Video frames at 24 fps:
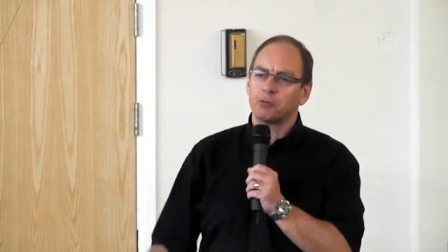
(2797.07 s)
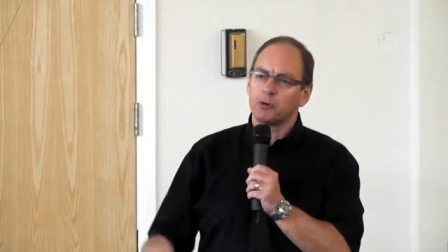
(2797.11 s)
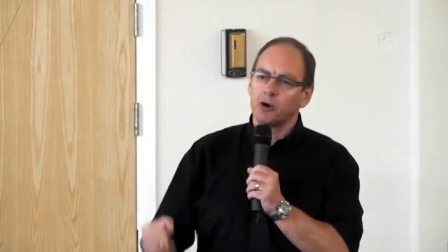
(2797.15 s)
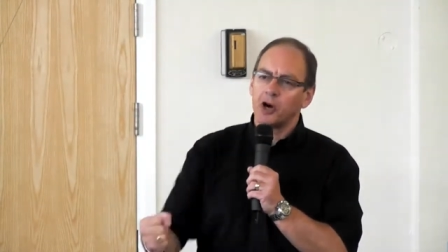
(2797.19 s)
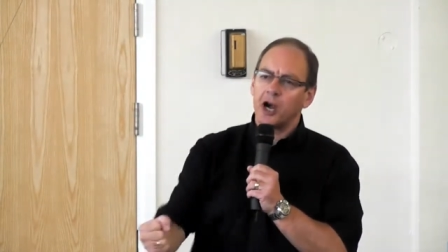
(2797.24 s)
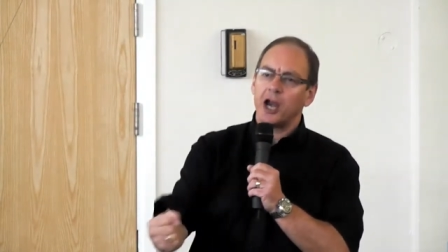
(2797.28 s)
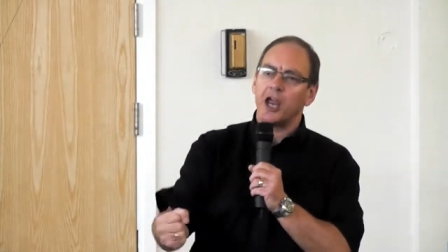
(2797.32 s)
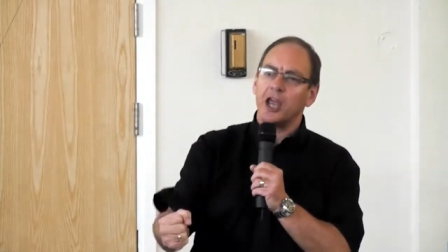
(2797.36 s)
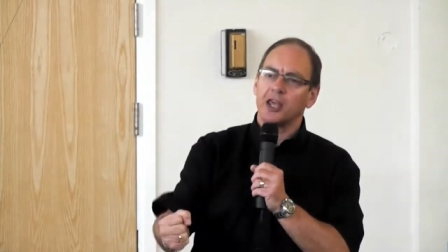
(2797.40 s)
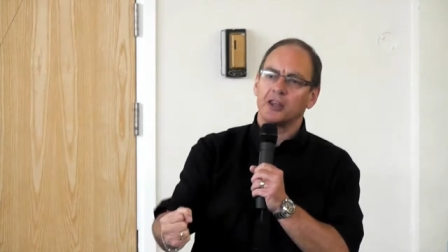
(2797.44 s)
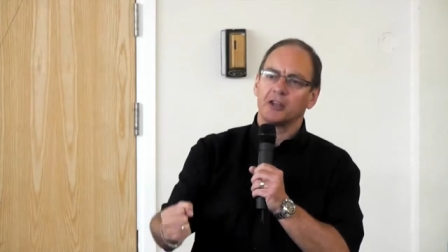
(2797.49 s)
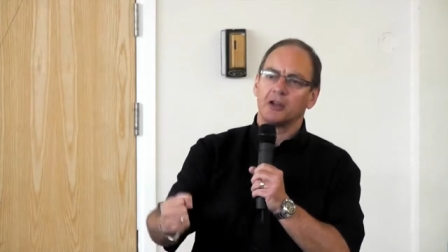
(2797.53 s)

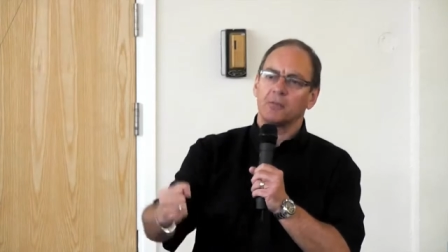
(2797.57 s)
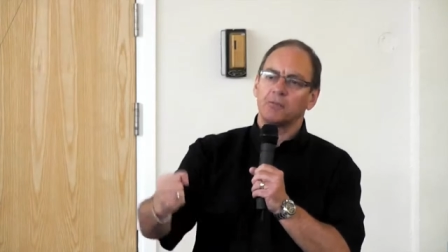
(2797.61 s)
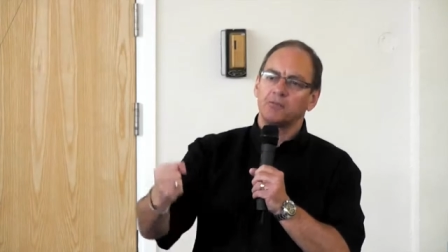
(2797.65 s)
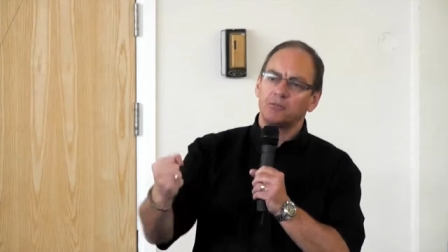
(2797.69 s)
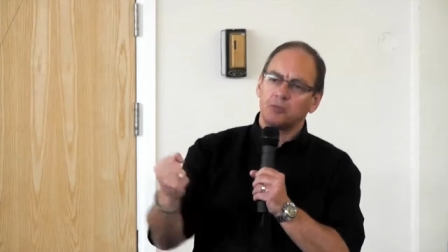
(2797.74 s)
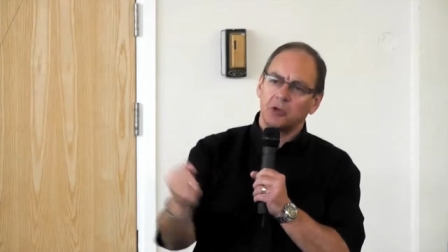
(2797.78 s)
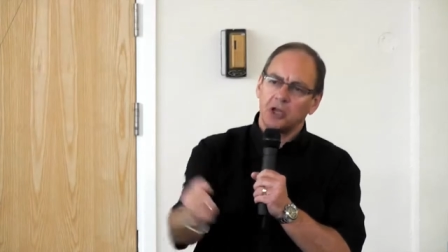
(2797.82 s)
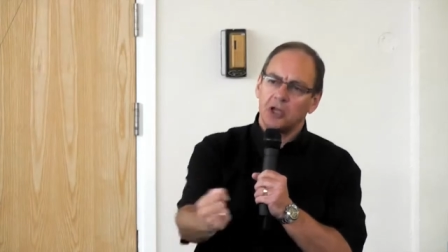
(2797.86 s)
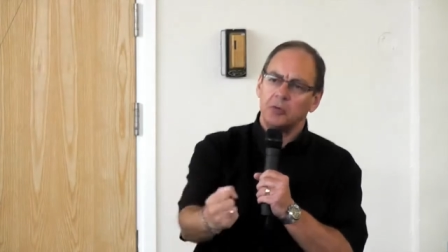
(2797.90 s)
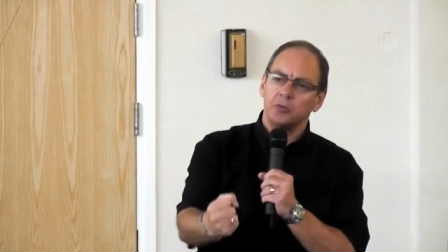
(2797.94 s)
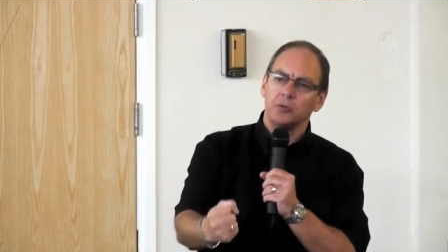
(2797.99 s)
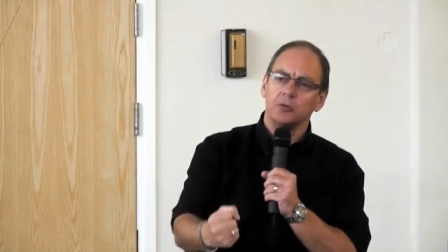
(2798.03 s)
praying
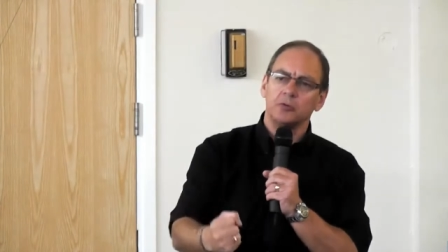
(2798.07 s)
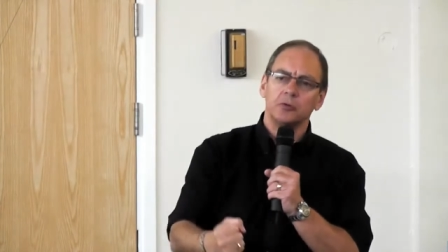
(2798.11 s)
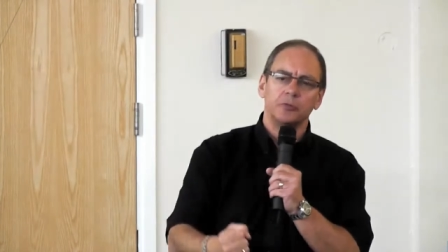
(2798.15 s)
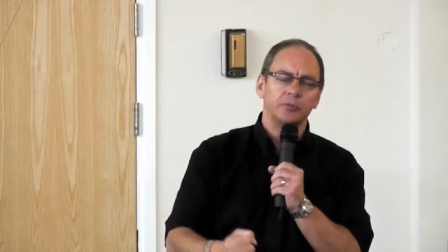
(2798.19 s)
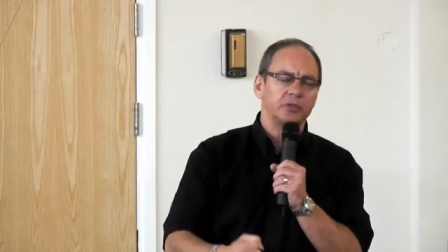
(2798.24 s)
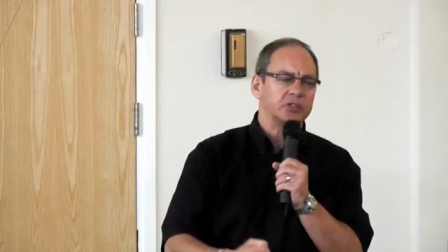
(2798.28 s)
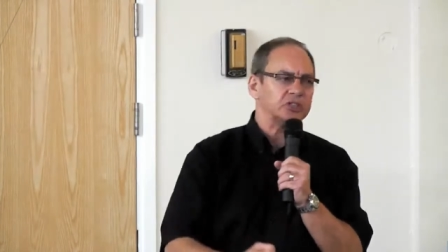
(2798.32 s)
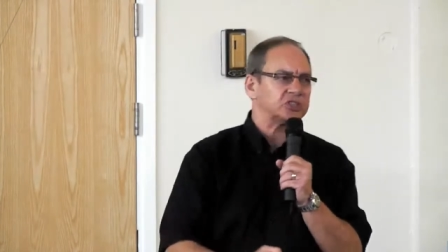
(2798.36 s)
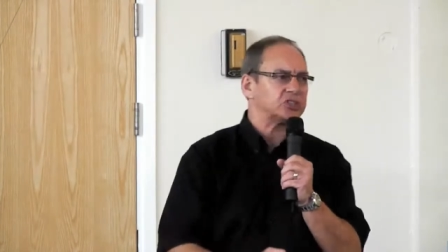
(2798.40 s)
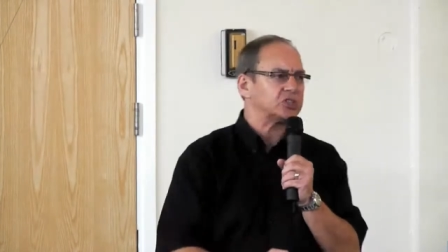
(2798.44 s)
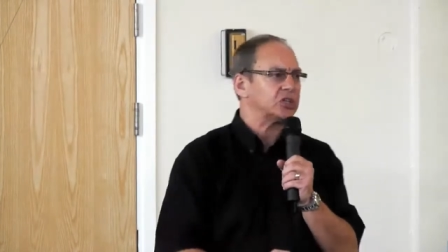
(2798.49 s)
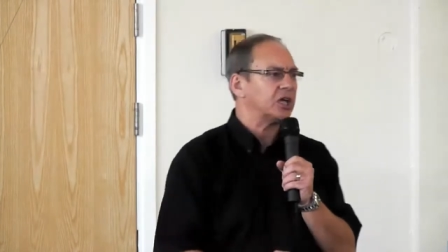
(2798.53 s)
that people will
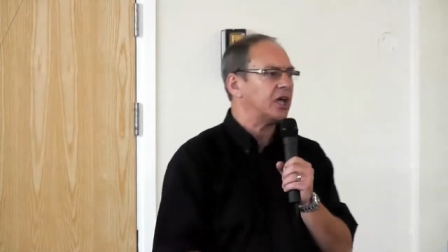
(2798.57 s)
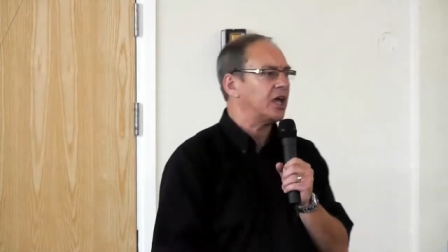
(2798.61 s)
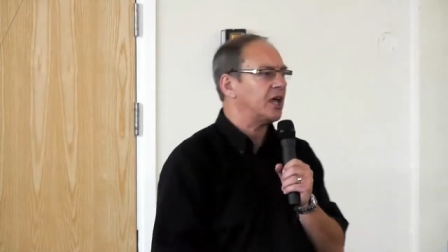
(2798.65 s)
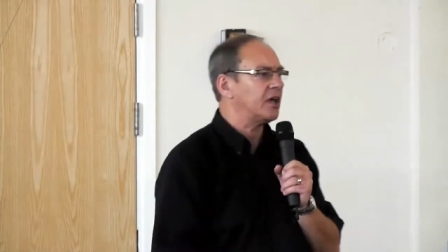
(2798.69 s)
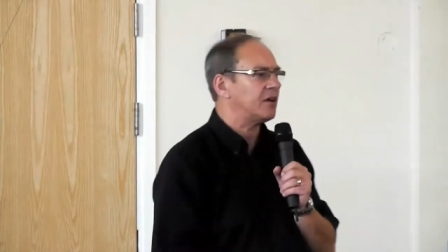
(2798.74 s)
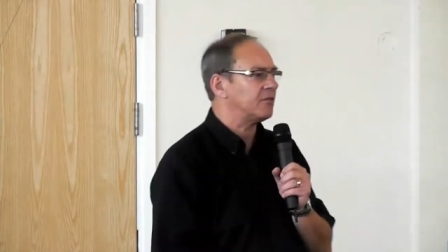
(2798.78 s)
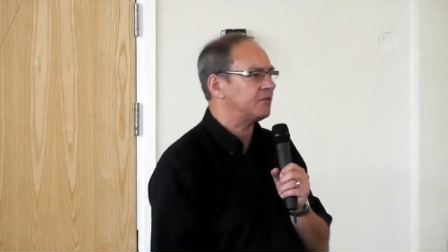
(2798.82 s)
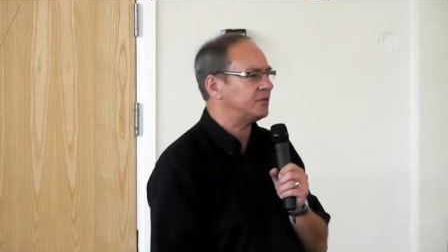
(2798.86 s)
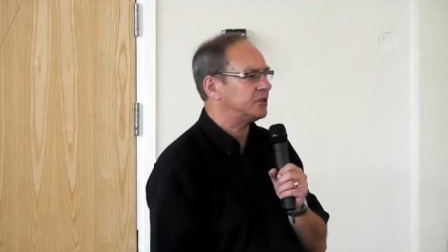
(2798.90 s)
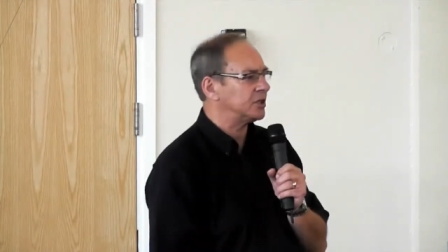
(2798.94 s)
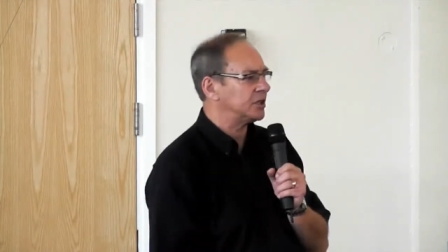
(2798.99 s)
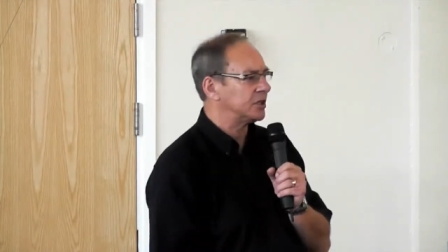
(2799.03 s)
be
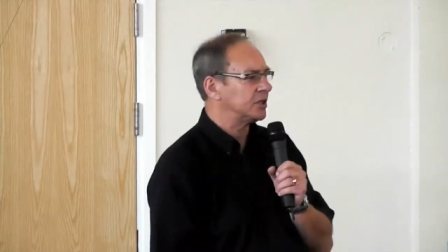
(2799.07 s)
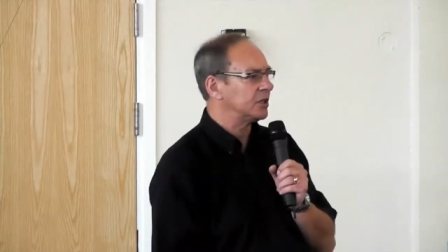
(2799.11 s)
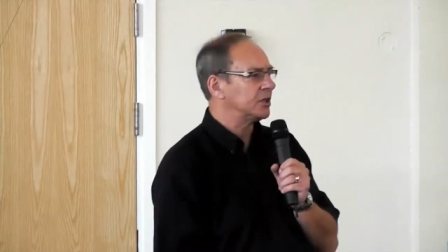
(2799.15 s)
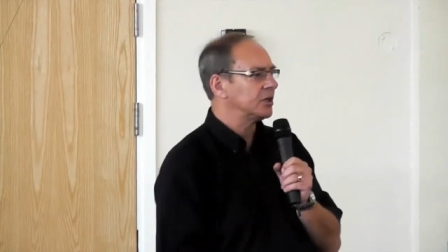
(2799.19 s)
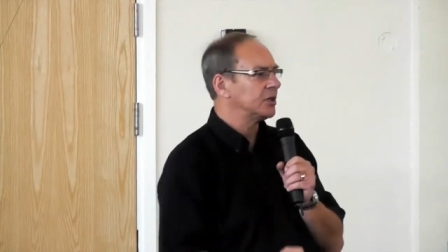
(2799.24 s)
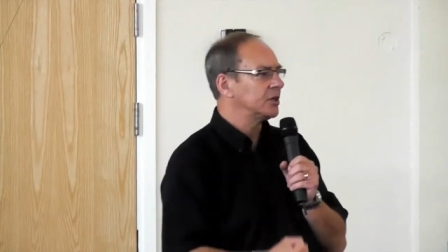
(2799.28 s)
saved,